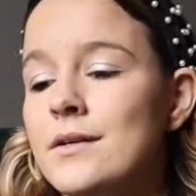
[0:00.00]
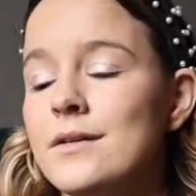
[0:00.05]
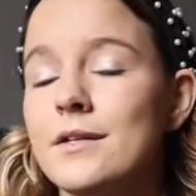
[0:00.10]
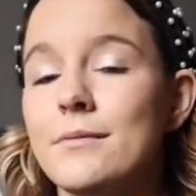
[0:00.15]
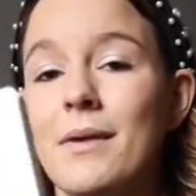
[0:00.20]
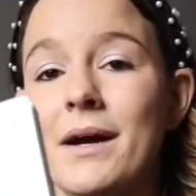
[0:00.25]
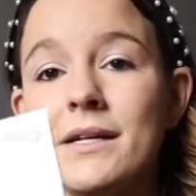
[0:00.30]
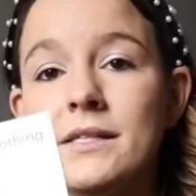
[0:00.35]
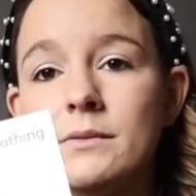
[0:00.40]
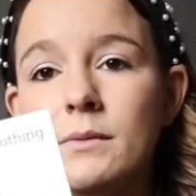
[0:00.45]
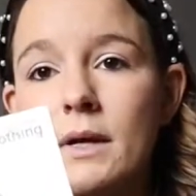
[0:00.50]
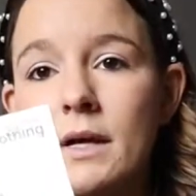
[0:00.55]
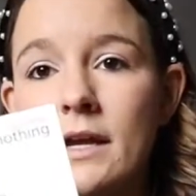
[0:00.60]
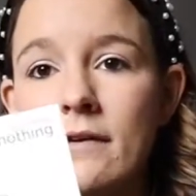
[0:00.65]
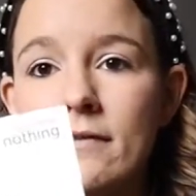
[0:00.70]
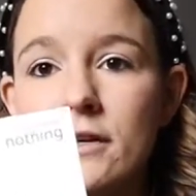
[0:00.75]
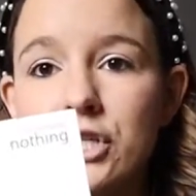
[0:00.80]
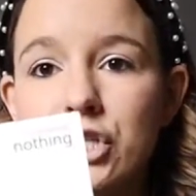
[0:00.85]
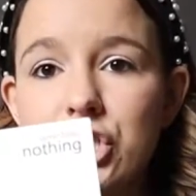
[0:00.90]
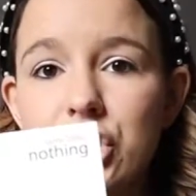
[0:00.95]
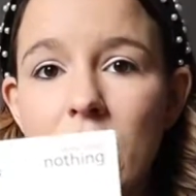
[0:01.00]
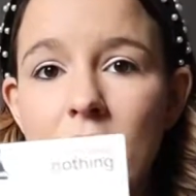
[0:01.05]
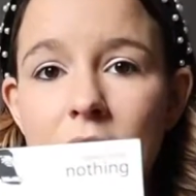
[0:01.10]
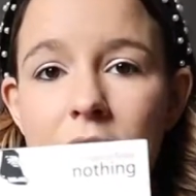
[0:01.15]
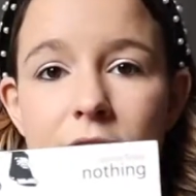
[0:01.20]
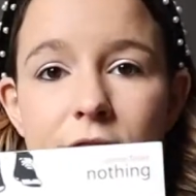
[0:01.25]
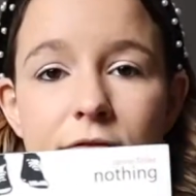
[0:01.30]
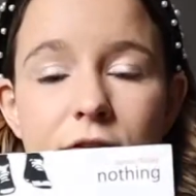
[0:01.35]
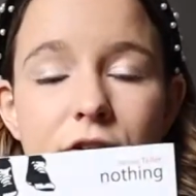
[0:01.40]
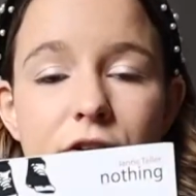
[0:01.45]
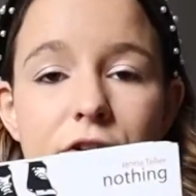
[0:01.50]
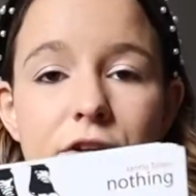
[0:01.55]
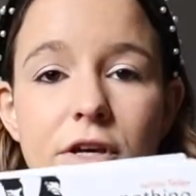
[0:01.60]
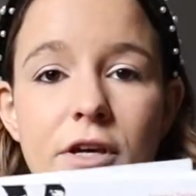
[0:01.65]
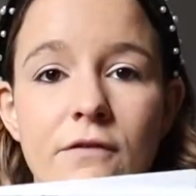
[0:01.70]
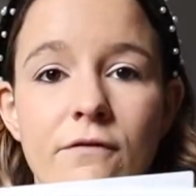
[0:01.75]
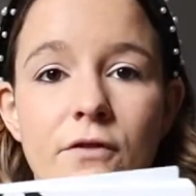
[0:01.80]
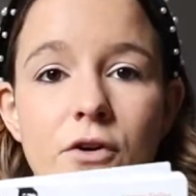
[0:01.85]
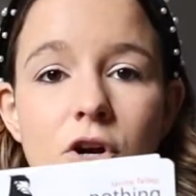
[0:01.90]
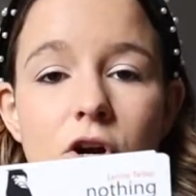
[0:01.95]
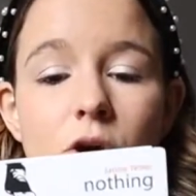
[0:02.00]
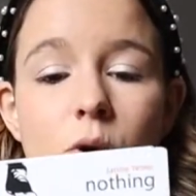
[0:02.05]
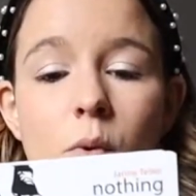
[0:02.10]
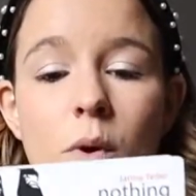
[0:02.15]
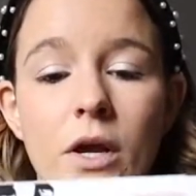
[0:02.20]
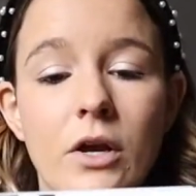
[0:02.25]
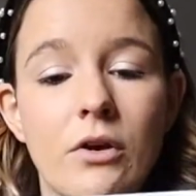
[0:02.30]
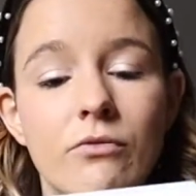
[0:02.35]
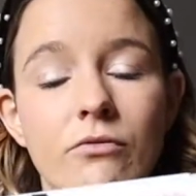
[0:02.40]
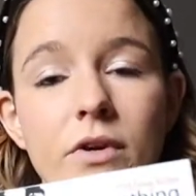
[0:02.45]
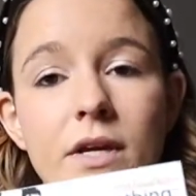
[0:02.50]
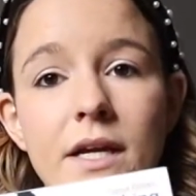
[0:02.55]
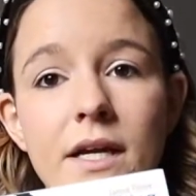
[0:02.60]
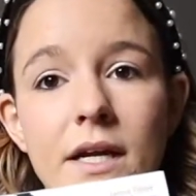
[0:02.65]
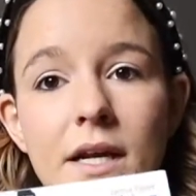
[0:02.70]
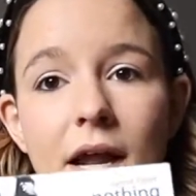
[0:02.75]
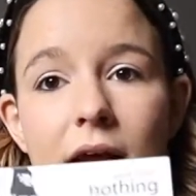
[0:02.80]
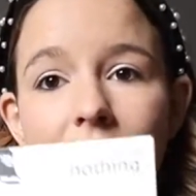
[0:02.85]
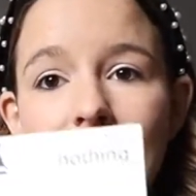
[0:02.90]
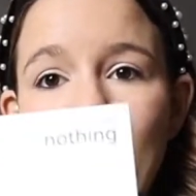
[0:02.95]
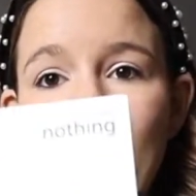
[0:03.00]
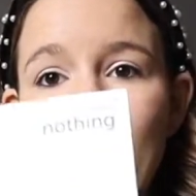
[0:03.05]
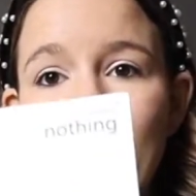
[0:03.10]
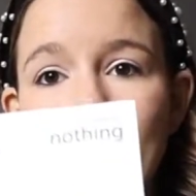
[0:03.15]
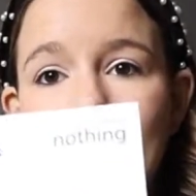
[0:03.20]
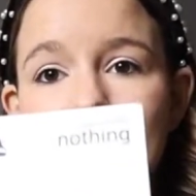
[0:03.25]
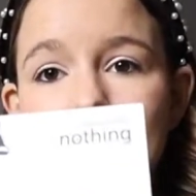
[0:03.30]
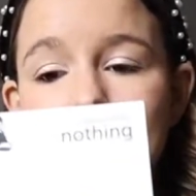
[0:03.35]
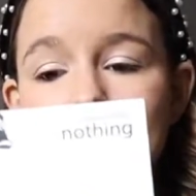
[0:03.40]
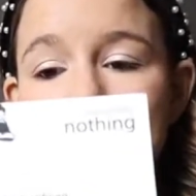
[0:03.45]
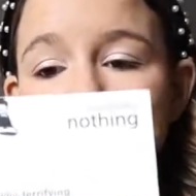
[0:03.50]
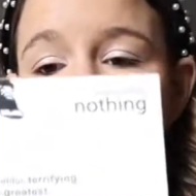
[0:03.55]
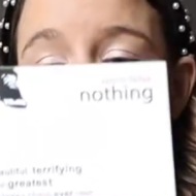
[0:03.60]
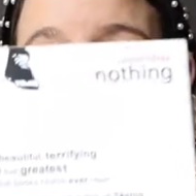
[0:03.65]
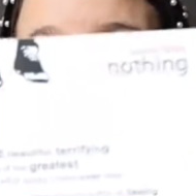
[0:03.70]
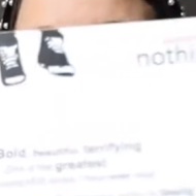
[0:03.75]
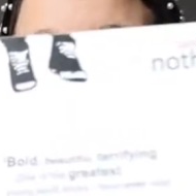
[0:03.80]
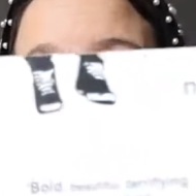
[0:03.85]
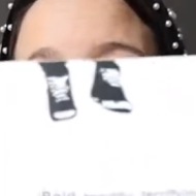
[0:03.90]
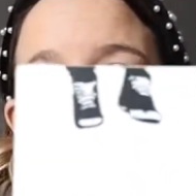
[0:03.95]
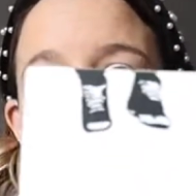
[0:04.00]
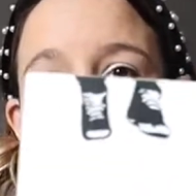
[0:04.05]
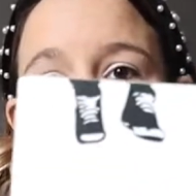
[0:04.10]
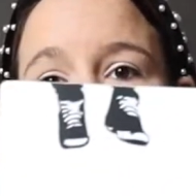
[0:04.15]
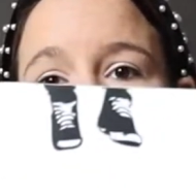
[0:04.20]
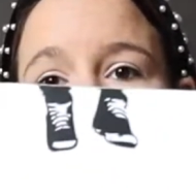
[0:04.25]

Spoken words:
you might as well give it a shot if you're looking for a quick read. And yeah, it's